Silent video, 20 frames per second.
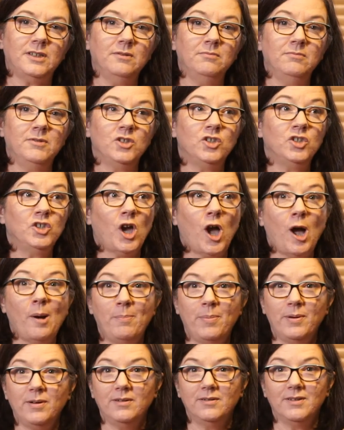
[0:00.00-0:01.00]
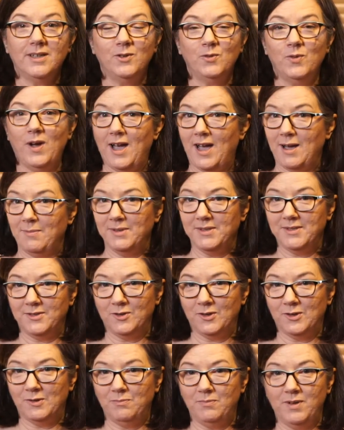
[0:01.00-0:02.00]
shop. You know,
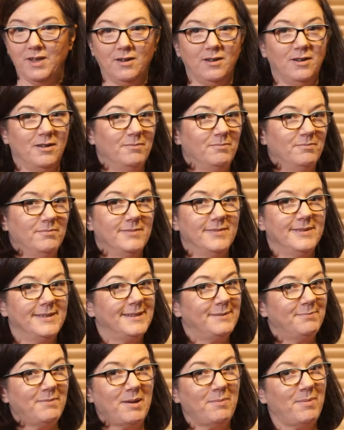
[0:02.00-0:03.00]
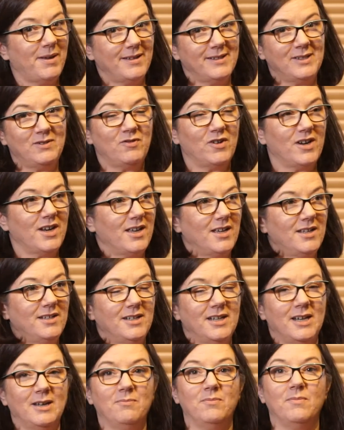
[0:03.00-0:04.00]
Amazon becomes my best friend,
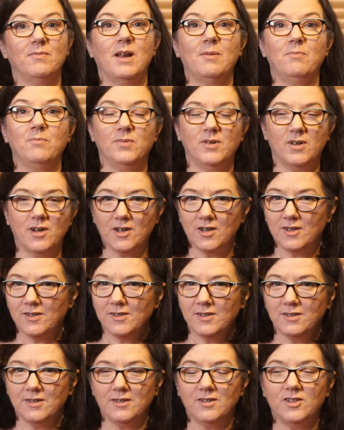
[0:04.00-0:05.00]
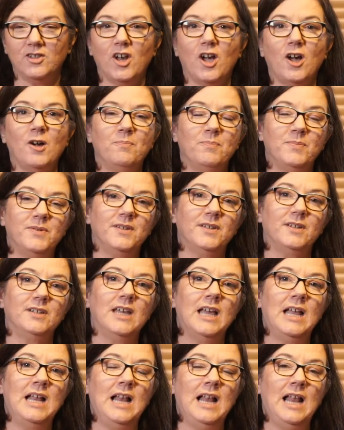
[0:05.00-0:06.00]
and I'm browsing the shops, and
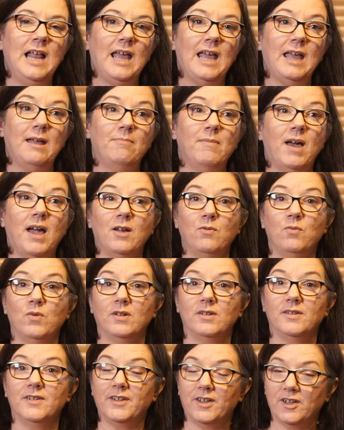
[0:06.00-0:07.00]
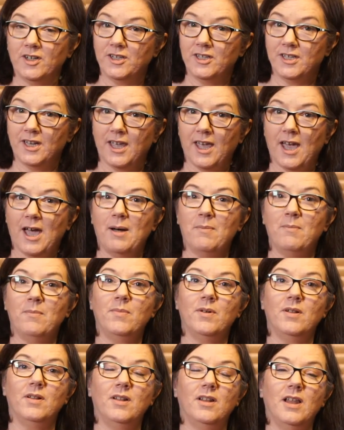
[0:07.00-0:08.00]
I will start to
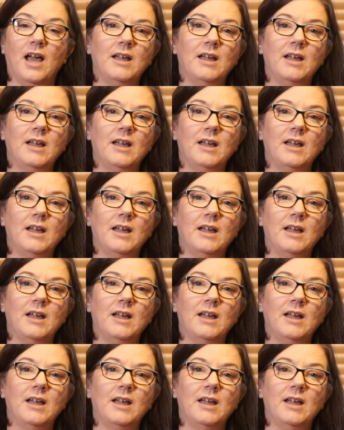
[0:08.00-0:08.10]
gamble.